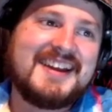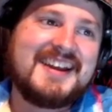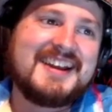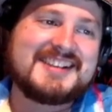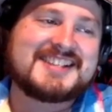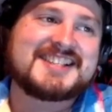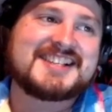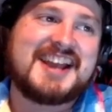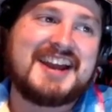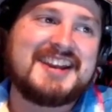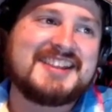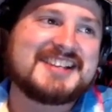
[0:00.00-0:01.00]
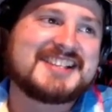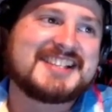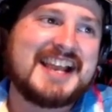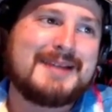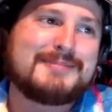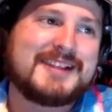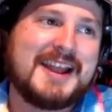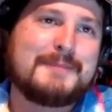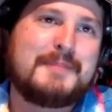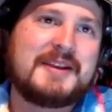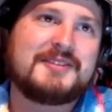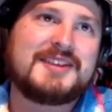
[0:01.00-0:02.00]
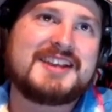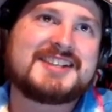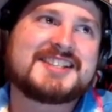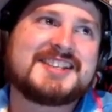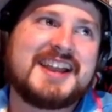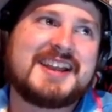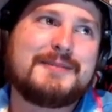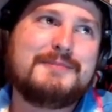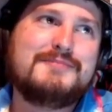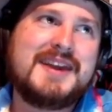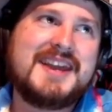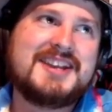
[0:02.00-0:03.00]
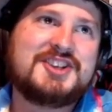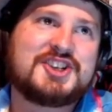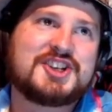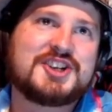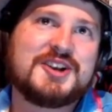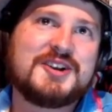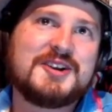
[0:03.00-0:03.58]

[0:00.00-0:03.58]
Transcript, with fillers: it's kind of the same thing, but at least like Midge